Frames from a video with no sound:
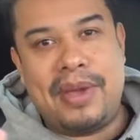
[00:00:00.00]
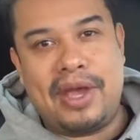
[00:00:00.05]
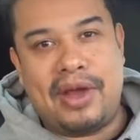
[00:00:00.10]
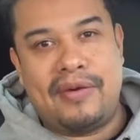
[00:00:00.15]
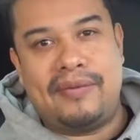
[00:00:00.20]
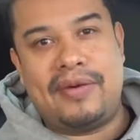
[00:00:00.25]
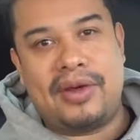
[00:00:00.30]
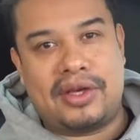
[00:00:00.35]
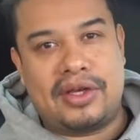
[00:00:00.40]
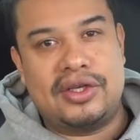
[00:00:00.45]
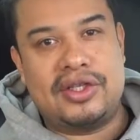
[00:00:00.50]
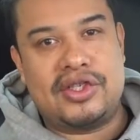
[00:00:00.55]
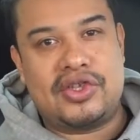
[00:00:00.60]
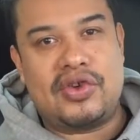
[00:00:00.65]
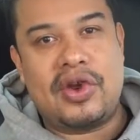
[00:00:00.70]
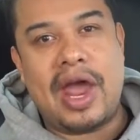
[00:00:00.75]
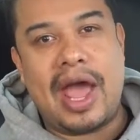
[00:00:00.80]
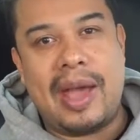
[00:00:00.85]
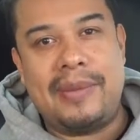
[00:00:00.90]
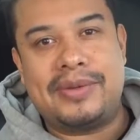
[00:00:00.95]
big of a
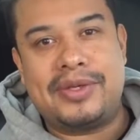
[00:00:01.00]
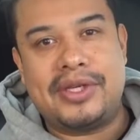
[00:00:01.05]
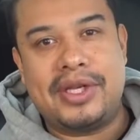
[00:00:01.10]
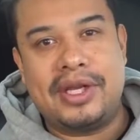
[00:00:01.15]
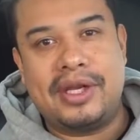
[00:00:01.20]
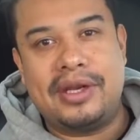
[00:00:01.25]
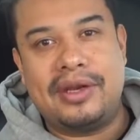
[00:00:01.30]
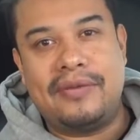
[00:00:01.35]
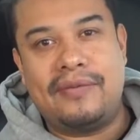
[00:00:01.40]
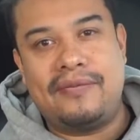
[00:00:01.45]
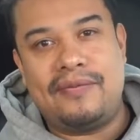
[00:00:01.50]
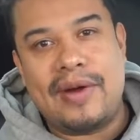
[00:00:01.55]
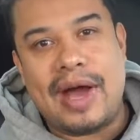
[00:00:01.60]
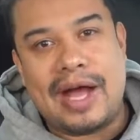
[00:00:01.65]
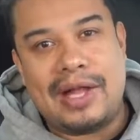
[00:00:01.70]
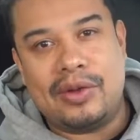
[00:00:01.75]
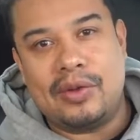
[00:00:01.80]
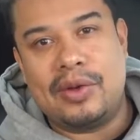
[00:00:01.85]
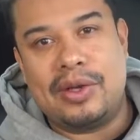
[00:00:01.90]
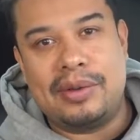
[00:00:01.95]
contraption
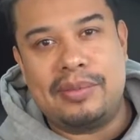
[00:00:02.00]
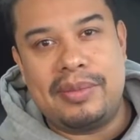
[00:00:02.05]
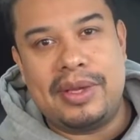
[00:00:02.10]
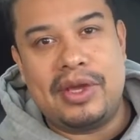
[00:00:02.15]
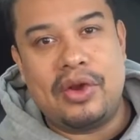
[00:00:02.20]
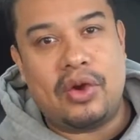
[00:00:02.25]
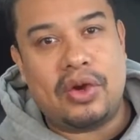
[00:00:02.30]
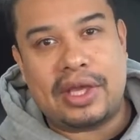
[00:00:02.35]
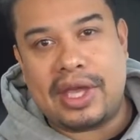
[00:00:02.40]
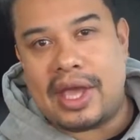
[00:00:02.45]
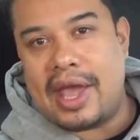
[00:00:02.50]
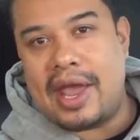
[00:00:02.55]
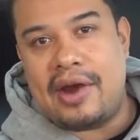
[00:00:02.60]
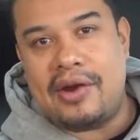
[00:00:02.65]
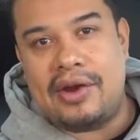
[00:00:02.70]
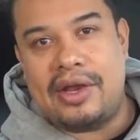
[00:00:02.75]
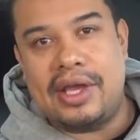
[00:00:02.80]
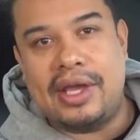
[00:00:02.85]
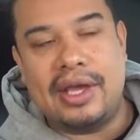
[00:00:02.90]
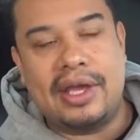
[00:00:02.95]
following me or
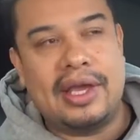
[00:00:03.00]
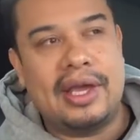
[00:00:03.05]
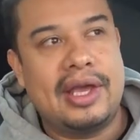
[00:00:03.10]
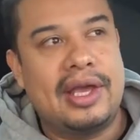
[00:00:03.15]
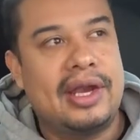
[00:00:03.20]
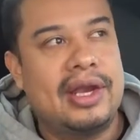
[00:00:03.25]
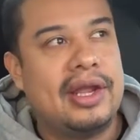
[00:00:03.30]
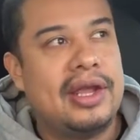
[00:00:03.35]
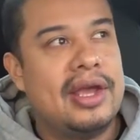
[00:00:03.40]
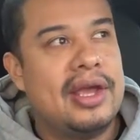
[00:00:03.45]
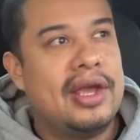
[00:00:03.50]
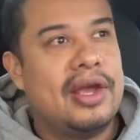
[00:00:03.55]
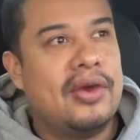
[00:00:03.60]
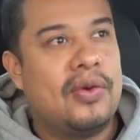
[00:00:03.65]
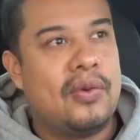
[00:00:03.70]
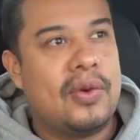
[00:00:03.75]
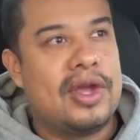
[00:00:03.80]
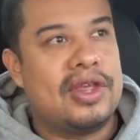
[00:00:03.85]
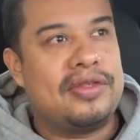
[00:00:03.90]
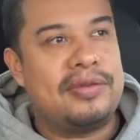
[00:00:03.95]
carrying it
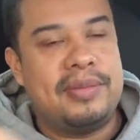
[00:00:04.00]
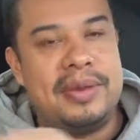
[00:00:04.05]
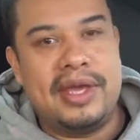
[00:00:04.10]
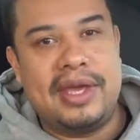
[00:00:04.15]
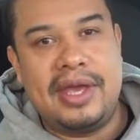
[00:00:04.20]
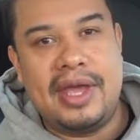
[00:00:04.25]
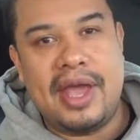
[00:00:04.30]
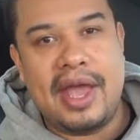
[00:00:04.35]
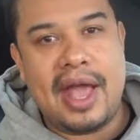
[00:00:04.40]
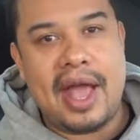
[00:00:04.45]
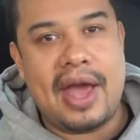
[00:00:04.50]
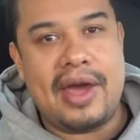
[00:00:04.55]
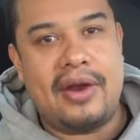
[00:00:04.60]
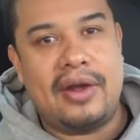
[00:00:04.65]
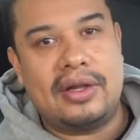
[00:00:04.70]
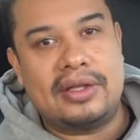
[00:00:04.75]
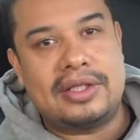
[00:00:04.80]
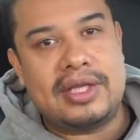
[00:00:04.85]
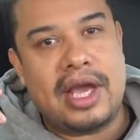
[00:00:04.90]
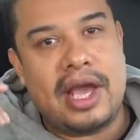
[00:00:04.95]
with me at
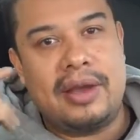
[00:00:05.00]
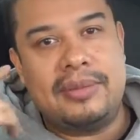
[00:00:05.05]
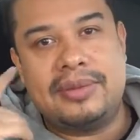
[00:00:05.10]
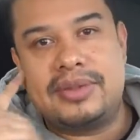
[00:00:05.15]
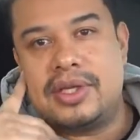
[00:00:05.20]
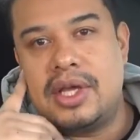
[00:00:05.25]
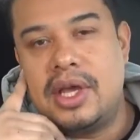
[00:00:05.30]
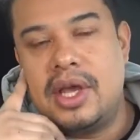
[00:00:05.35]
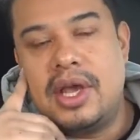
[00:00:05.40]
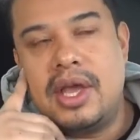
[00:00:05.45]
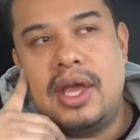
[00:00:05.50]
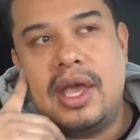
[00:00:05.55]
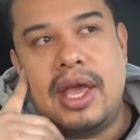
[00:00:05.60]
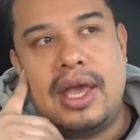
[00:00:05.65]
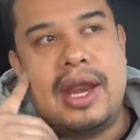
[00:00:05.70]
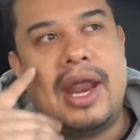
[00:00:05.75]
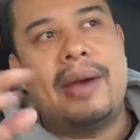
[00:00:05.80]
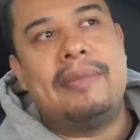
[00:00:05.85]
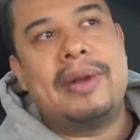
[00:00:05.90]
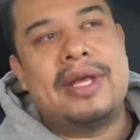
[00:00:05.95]
all times.
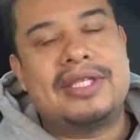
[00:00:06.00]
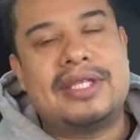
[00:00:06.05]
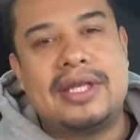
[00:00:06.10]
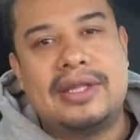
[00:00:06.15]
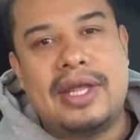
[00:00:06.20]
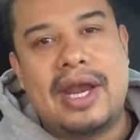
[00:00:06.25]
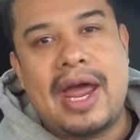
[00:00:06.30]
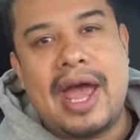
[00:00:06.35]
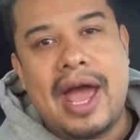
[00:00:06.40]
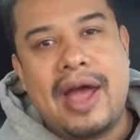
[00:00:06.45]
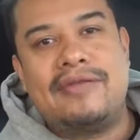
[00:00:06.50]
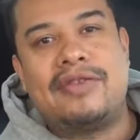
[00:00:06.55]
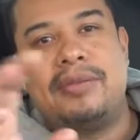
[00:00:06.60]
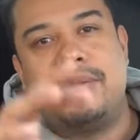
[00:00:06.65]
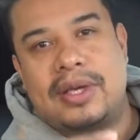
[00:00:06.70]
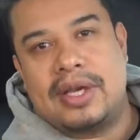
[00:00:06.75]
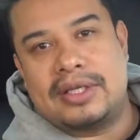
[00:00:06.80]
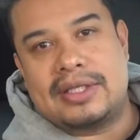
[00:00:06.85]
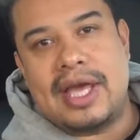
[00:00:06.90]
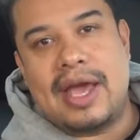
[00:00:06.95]
And I'm not saying that I have to
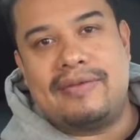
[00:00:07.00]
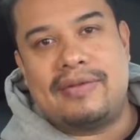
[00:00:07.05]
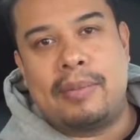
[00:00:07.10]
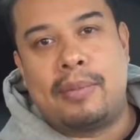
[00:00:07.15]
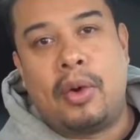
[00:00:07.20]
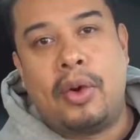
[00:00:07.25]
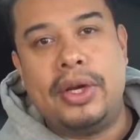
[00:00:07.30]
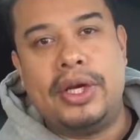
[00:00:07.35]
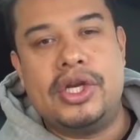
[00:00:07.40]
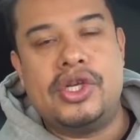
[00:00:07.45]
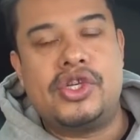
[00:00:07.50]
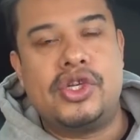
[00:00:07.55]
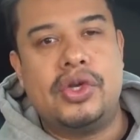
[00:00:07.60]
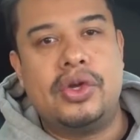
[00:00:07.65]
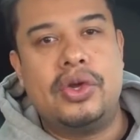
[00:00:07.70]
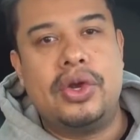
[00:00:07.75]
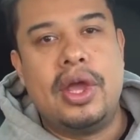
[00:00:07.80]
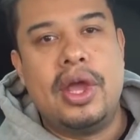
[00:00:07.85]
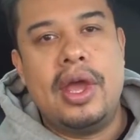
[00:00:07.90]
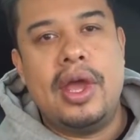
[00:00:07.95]
because I have the point and
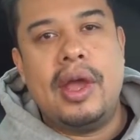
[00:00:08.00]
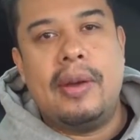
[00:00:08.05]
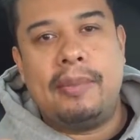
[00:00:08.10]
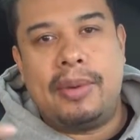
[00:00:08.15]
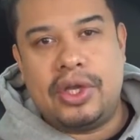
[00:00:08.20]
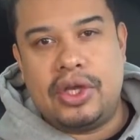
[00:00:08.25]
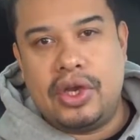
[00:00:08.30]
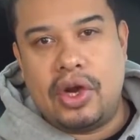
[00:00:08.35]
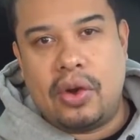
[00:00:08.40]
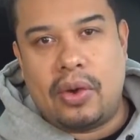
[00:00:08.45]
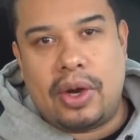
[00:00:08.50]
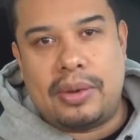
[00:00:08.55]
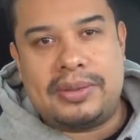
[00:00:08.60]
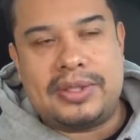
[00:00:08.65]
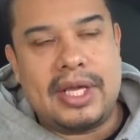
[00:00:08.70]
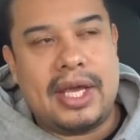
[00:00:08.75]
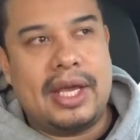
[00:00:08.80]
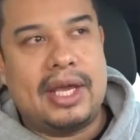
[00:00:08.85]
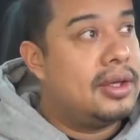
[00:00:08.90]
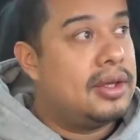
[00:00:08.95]
shoot, but you know what I'm
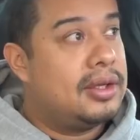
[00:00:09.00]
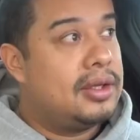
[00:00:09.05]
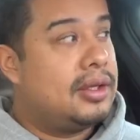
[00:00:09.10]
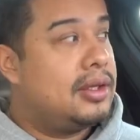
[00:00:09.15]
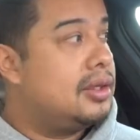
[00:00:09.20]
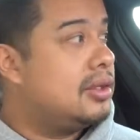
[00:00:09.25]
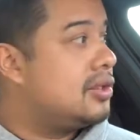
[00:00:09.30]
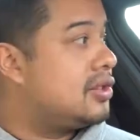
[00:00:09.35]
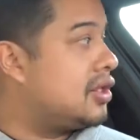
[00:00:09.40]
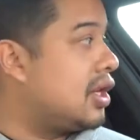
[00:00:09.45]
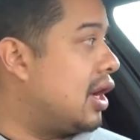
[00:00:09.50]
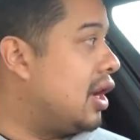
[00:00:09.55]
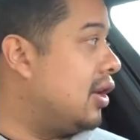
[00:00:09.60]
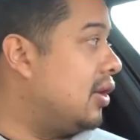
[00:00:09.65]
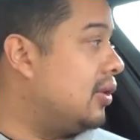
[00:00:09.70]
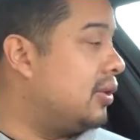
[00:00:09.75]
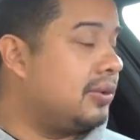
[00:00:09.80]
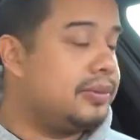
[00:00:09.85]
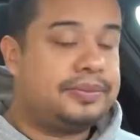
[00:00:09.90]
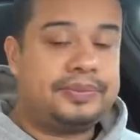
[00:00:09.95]
saying.
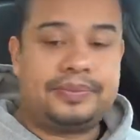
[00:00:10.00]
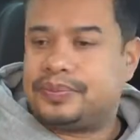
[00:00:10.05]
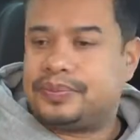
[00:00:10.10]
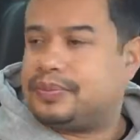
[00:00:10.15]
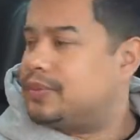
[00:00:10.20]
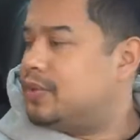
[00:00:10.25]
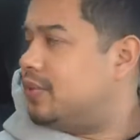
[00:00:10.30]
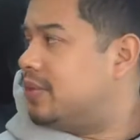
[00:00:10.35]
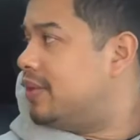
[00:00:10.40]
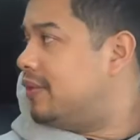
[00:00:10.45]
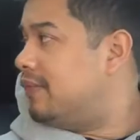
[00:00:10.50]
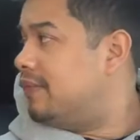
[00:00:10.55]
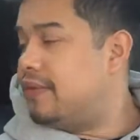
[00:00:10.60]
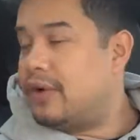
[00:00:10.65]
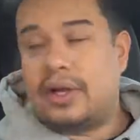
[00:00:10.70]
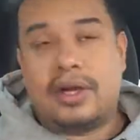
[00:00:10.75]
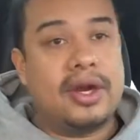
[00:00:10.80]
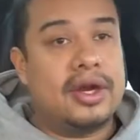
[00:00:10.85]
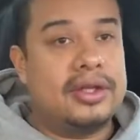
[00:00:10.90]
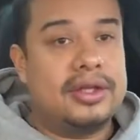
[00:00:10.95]
So, where the
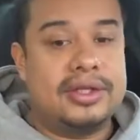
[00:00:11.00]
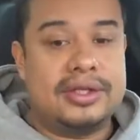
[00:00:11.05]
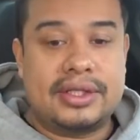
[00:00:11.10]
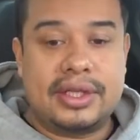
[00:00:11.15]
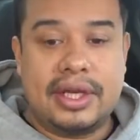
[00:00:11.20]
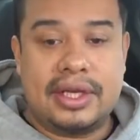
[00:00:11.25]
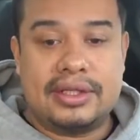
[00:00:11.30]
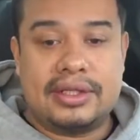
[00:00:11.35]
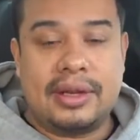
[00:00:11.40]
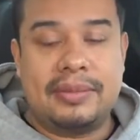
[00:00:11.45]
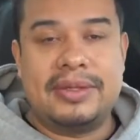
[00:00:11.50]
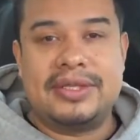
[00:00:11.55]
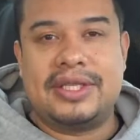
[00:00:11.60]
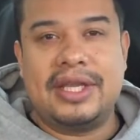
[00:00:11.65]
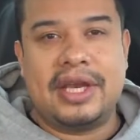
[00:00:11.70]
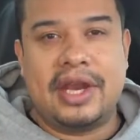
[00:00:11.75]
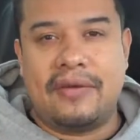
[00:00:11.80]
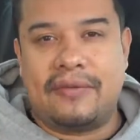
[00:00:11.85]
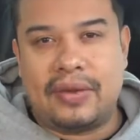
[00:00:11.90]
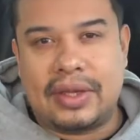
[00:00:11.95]
fuck are these guys? I've been
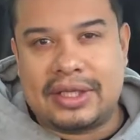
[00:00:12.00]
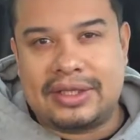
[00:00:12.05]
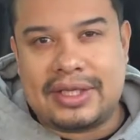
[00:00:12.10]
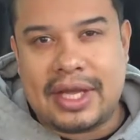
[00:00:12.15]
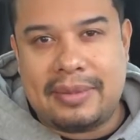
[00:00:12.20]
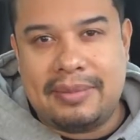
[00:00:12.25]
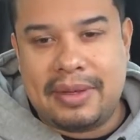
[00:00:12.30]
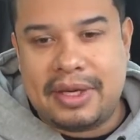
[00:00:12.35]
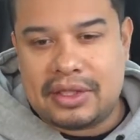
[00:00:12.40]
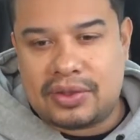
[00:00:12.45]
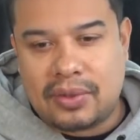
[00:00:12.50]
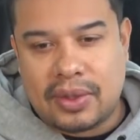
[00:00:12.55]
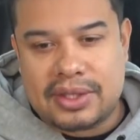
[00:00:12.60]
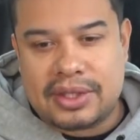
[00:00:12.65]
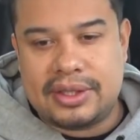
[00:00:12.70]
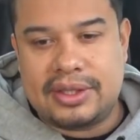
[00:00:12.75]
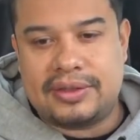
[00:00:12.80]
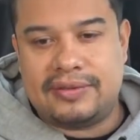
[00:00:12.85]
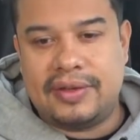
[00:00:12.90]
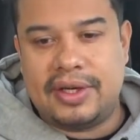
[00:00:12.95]
sitting here for like 10 minutes
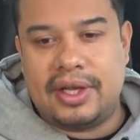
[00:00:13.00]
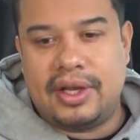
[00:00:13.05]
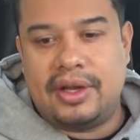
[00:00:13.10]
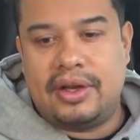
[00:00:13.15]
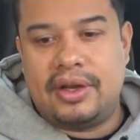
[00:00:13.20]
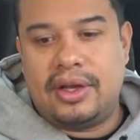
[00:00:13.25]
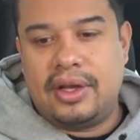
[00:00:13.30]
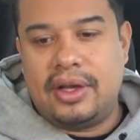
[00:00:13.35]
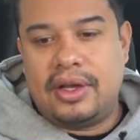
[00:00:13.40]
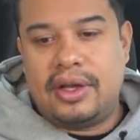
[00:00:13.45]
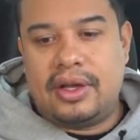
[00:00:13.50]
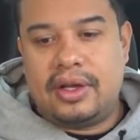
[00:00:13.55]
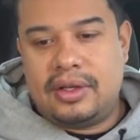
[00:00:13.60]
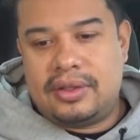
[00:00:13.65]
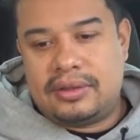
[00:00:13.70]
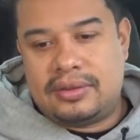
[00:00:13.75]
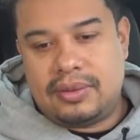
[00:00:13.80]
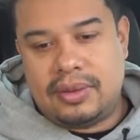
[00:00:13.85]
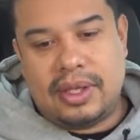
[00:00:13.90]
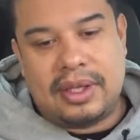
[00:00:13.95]
watching this video.
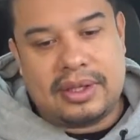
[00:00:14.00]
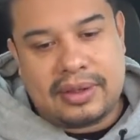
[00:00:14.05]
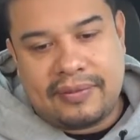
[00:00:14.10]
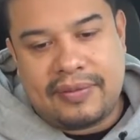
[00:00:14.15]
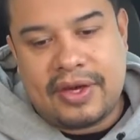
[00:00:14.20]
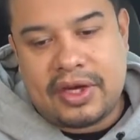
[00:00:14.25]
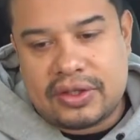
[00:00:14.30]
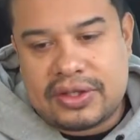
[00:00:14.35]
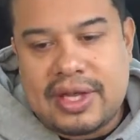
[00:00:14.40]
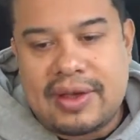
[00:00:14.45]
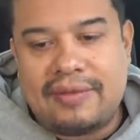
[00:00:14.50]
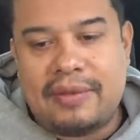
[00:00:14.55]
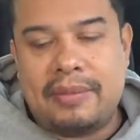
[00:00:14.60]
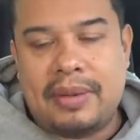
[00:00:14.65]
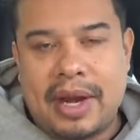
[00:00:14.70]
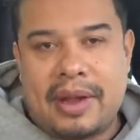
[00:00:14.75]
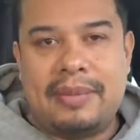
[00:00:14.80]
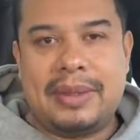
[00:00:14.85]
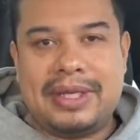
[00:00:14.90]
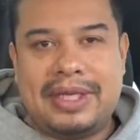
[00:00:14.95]
It's really, the video's 7,
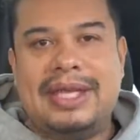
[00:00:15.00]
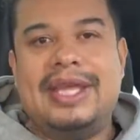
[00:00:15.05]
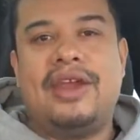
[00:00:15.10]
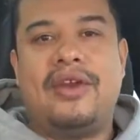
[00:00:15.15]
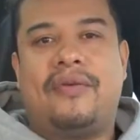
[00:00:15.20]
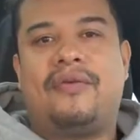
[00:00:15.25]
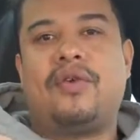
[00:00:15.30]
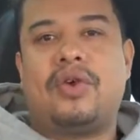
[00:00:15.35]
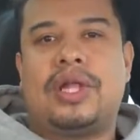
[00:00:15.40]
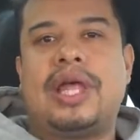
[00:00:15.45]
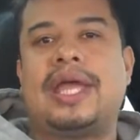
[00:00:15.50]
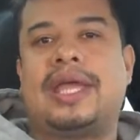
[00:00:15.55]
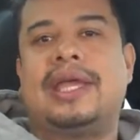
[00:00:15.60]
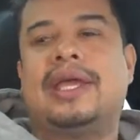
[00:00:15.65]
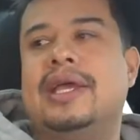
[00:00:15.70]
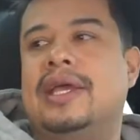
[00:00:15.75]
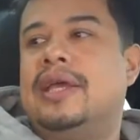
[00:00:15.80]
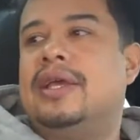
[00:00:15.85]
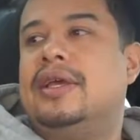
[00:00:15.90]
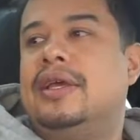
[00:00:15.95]
but I've been here for like
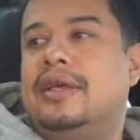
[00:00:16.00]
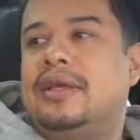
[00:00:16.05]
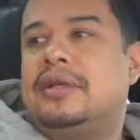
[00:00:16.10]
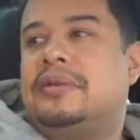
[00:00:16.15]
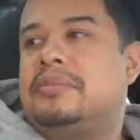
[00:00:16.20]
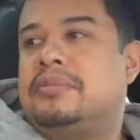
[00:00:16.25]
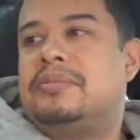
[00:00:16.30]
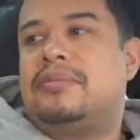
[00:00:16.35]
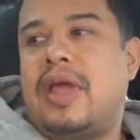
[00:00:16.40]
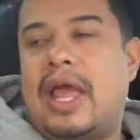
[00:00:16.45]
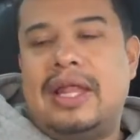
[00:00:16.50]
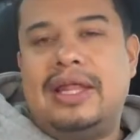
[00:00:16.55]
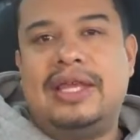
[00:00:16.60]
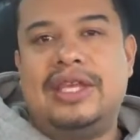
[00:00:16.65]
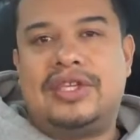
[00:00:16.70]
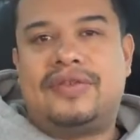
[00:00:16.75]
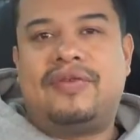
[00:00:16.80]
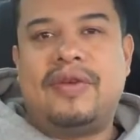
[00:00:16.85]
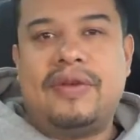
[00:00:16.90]
at least